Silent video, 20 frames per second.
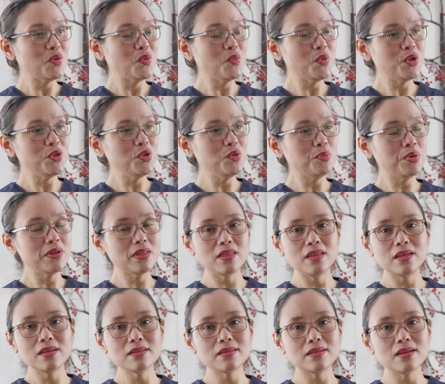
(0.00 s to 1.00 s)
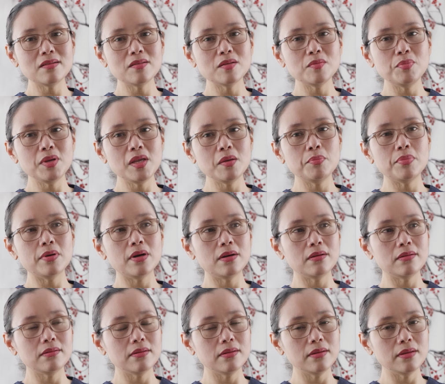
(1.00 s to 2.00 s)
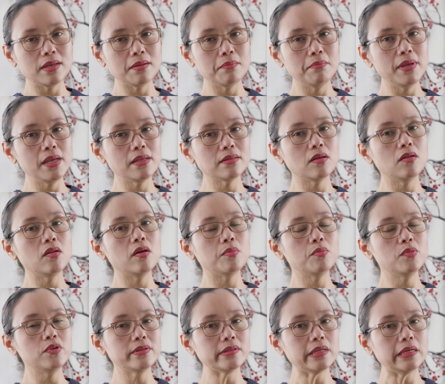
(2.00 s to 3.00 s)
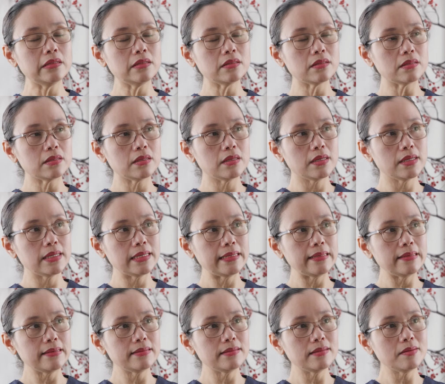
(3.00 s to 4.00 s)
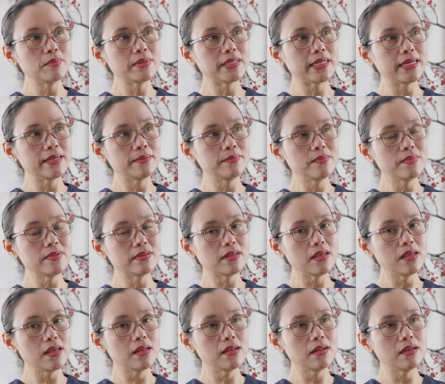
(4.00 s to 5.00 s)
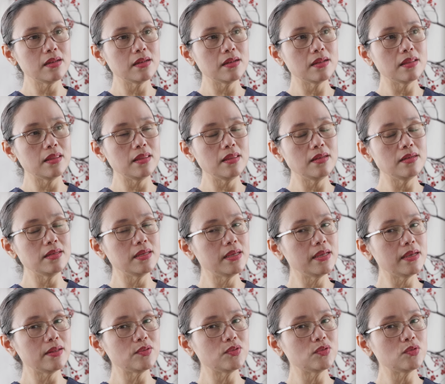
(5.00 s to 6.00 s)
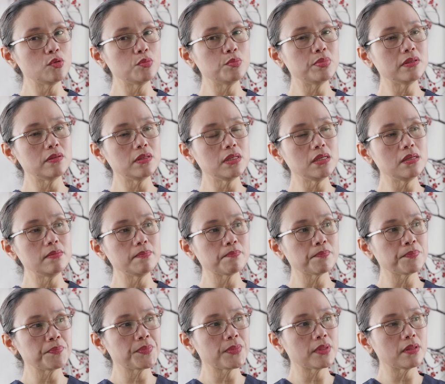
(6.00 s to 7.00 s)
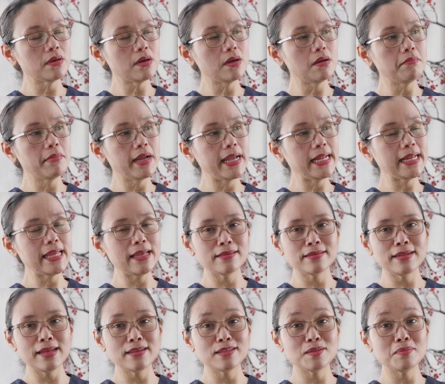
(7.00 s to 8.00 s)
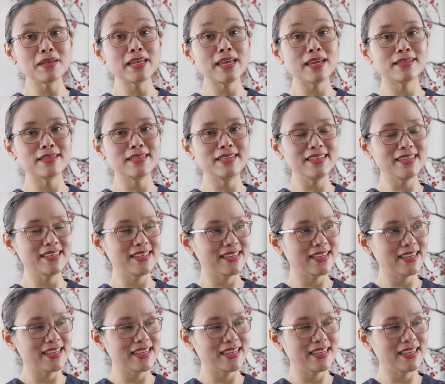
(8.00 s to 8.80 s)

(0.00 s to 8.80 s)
When you put things down on paper, it makes a lot more sense. Because sometimes in the day gets so busy, our mind gets like spaghetti